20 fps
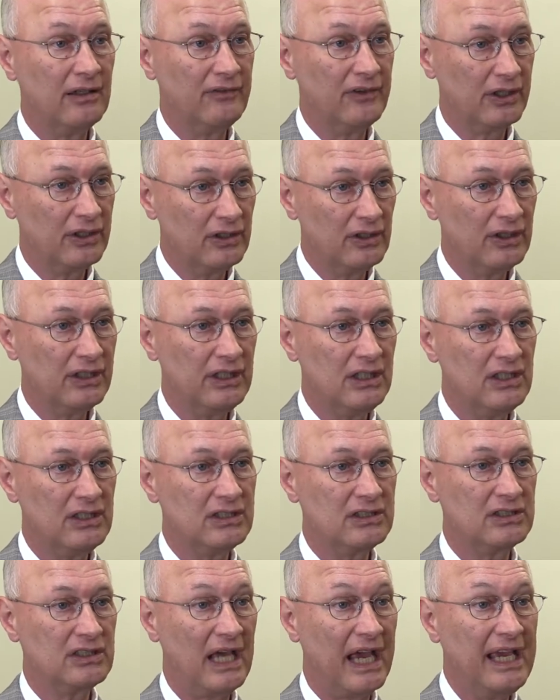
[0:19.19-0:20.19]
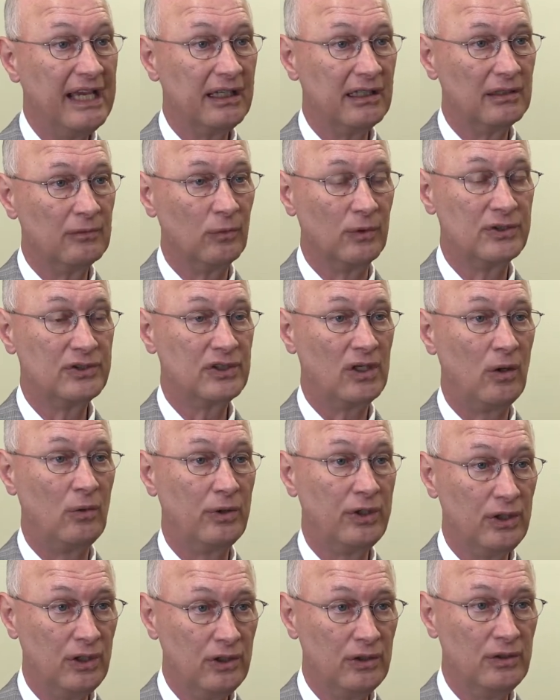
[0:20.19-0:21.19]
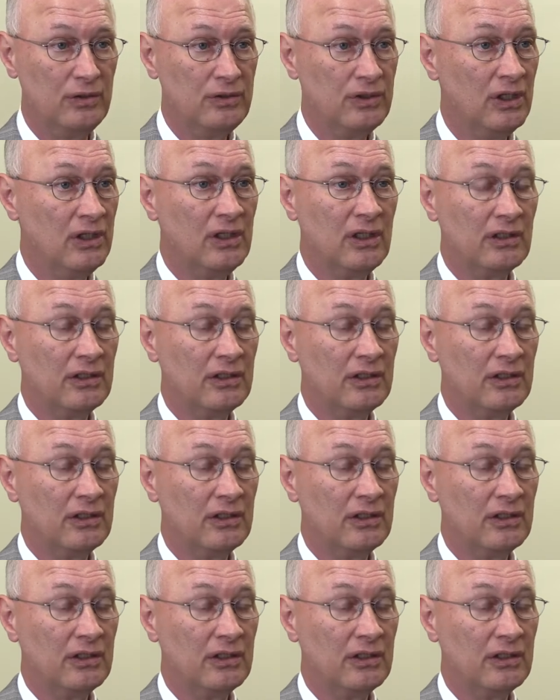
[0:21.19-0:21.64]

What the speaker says: of the cookies taken was so huge